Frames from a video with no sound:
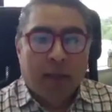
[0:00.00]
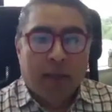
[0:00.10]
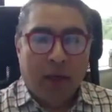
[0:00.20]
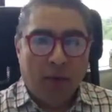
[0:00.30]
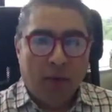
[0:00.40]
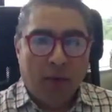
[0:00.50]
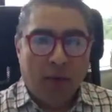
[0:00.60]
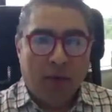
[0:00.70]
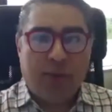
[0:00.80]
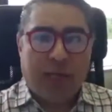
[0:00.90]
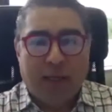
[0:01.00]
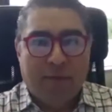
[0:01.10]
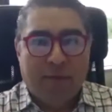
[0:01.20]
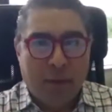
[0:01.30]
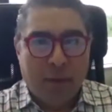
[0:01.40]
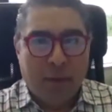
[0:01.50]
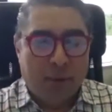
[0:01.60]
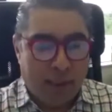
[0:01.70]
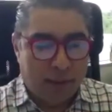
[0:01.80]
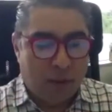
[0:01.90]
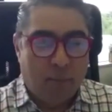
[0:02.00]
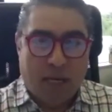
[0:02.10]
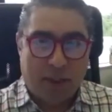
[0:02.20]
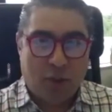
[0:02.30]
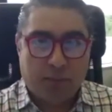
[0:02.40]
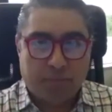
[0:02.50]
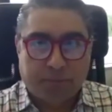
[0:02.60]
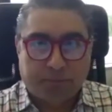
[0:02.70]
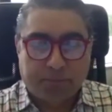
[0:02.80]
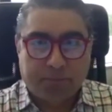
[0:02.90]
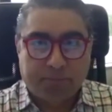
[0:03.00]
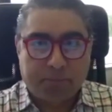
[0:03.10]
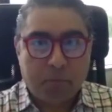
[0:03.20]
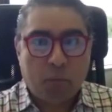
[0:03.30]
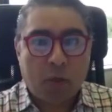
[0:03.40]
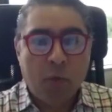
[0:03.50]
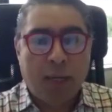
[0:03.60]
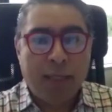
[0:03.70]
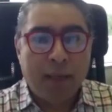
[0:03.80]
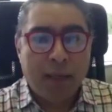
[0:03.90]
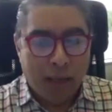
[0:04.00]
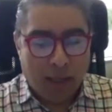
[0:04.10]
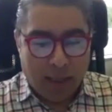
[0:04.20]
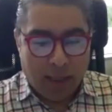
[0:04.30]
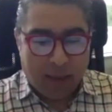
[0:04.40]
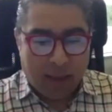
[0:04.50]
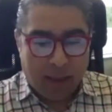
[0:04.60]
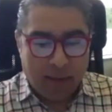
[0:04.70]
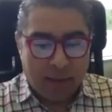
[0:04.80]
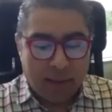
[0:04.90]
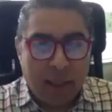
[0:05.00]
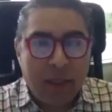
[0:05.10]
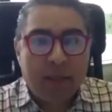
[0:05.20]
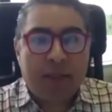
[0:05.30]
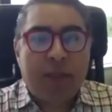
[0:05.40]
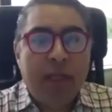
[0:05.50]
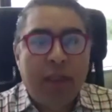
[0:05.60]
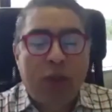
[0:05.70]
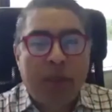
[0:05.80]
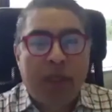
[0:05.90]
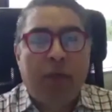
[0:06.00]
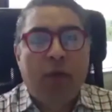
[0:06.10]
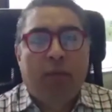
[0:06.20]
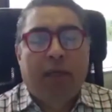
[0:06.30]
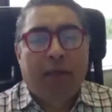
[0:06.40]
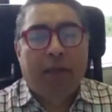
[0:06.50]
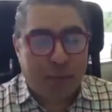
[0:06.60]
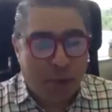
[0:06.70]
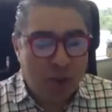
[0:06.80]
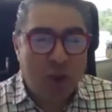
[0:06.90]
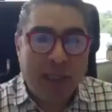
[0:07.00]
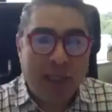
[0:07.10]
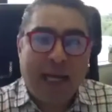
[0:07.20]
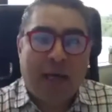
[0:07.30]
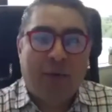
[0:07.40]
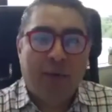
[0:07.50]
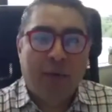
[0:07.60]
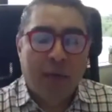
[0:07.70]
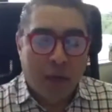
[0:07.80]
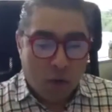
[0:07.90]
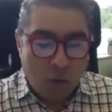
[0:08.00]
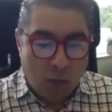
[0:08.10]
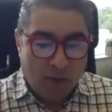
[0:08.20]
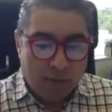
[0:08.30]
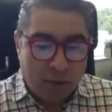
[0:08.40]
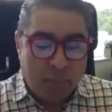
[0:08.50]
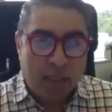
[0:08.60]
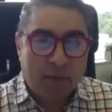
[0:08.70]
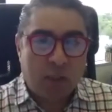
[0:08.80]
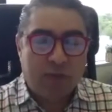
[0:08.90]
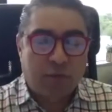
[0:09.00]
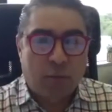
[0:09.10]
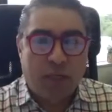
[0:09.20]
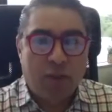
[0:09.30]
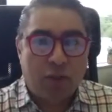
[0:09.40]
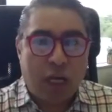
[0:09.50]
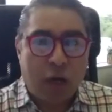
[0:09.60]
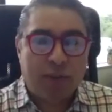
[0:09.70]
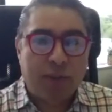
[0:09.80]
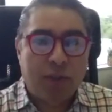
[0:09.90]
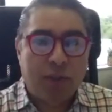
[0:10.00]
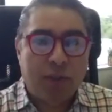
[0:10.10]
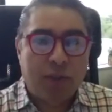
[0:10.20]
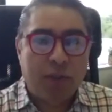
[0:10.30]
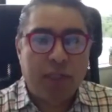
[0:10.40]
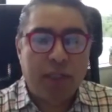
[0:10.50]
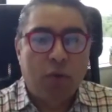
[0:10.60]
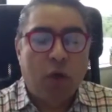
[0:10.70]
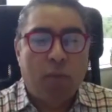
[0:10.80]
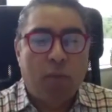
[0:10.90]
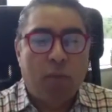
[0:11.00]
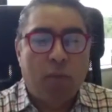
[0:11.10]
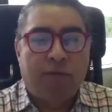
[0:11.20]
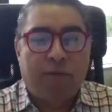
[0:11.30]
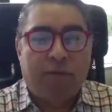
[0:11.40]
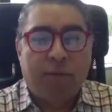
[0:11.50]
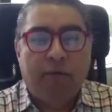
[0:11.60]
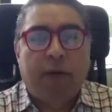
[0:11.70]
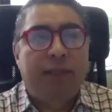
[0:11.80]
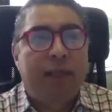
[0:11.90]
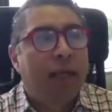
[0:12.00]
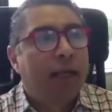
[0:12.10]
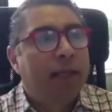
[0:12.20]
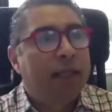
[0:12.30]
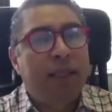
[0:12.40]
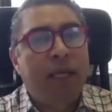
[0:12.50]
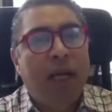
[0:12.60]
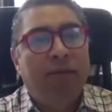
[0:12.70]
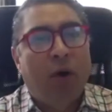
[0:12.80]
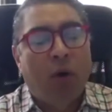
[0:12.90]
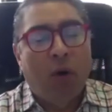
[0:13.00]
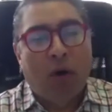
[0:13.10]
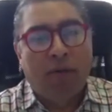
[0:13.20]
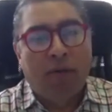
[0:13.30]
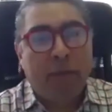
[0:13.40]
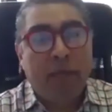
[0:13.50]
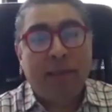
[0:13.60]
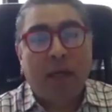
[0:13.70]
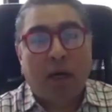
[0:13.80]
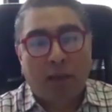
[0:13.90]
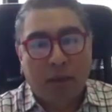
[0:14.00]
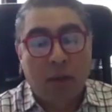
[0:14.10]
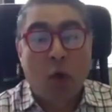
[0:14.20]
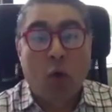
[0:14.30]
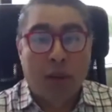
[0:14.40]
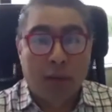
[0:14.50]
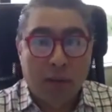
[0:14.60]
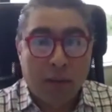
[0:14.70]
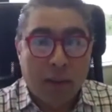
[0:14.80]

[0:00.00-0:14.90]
The other thing, very important, is compassion, right? Leaders need to be human, especially now. One of the big transformations, I was talking to one of my good friends, the CFO of Pizza Hut Global,